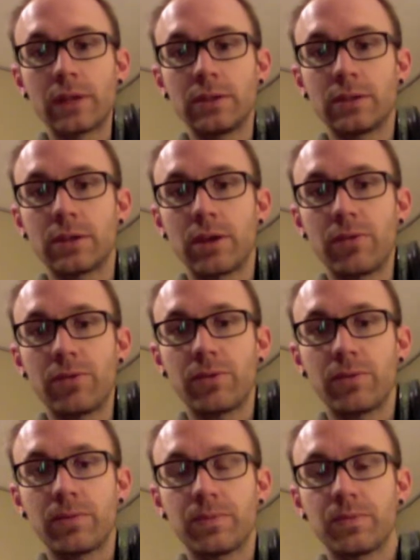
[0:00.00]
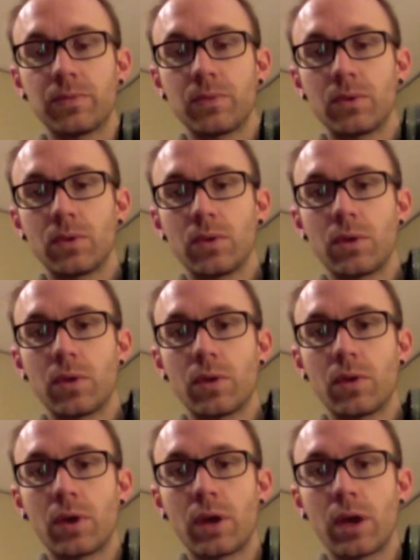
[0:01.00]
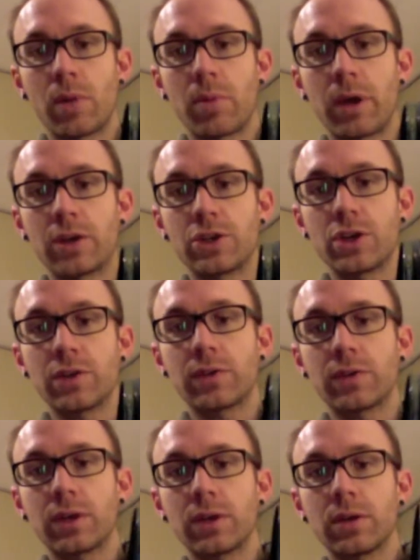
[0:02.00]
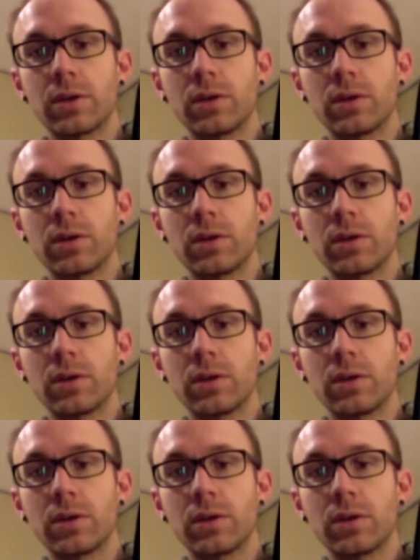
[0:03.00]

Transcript: itself, and by adjusting